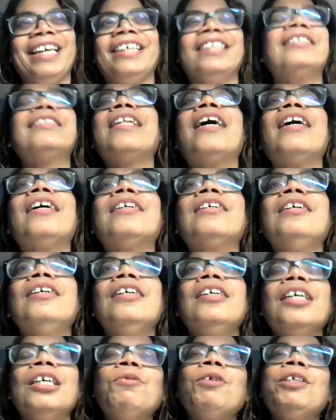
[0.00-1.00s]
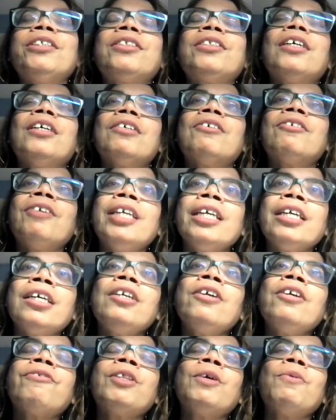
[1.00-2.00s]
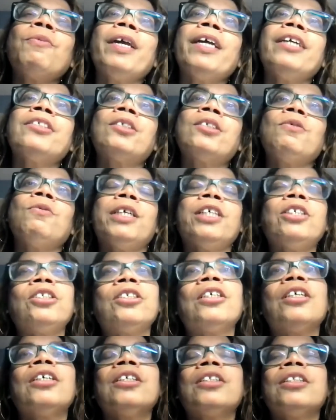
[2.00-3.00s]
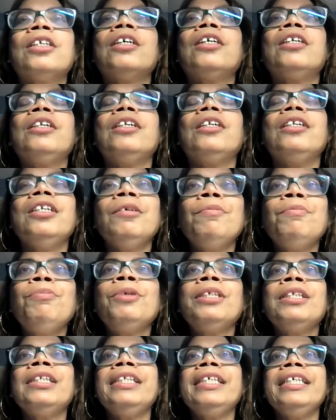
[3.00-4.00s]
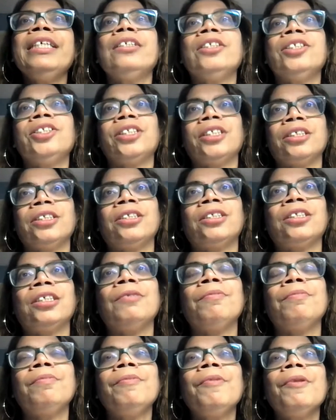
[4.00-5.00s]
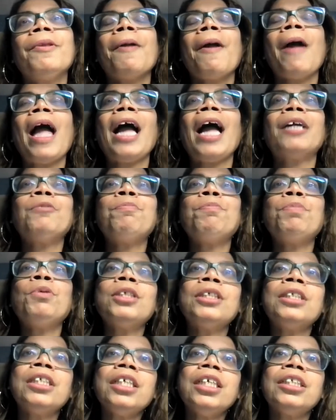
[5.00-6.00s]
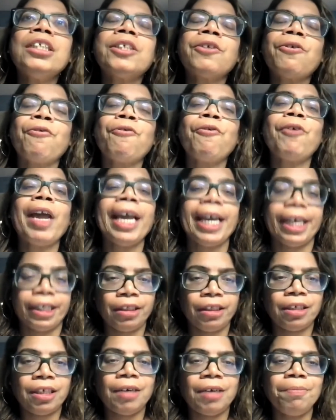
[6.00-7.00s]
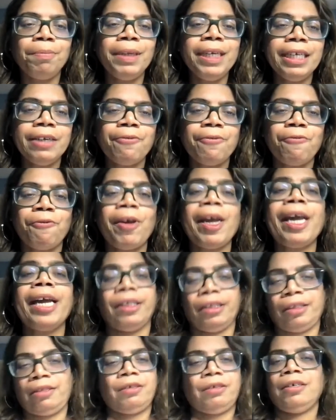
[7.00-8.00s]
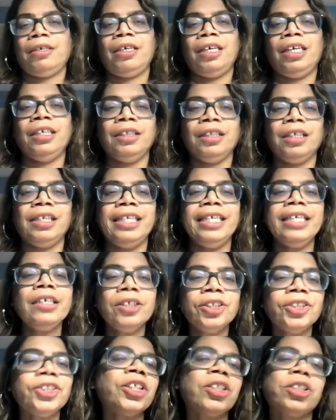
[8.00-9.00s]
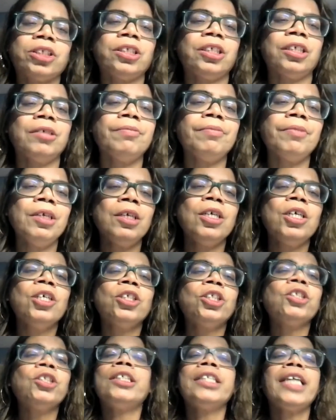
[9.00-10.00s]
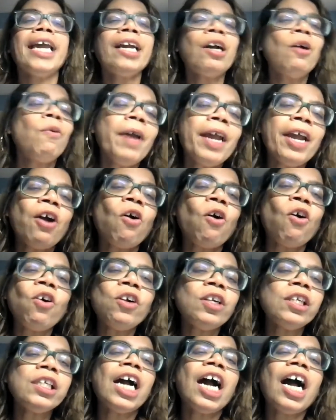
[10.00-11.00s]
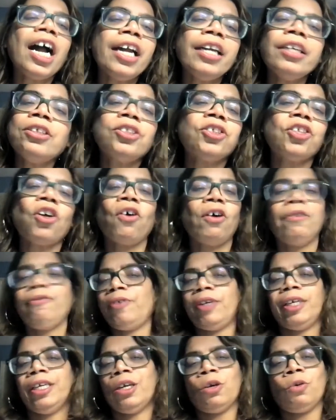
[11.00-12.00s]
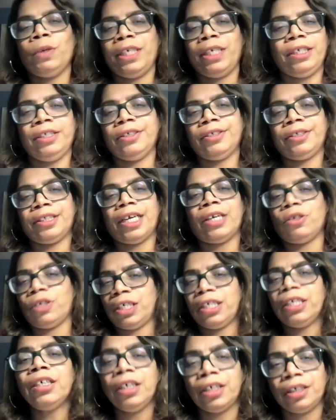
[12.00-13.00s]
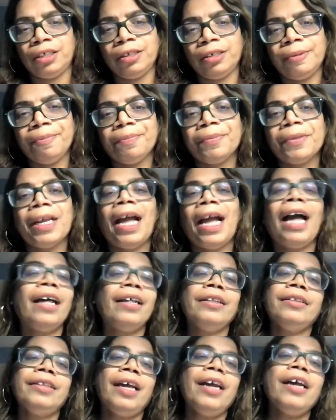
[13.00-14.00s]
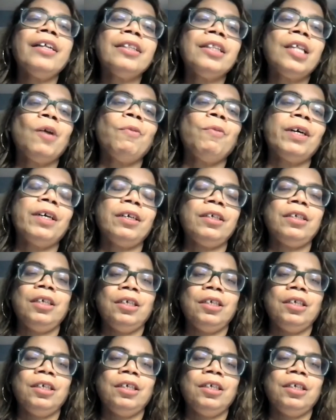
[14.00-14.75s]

is like, it was critical of the ways in which the liberal legal system had put its faith, complete faith in the legal system to take away all kinds of inequities that occurred. And then there were